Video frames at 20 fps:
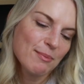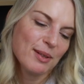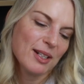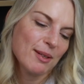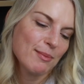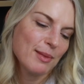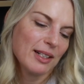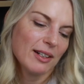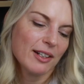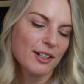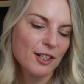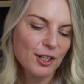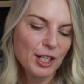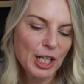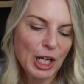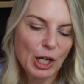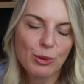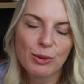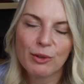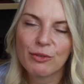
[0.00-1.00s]
but I mean, I don't
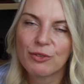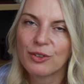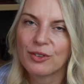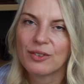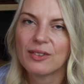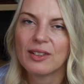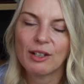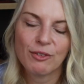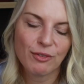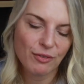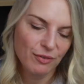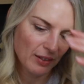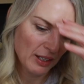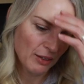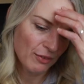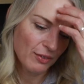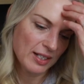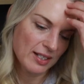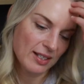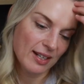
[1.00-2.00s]
know if you, if
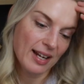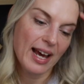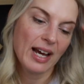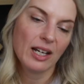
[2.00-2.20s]
if it's an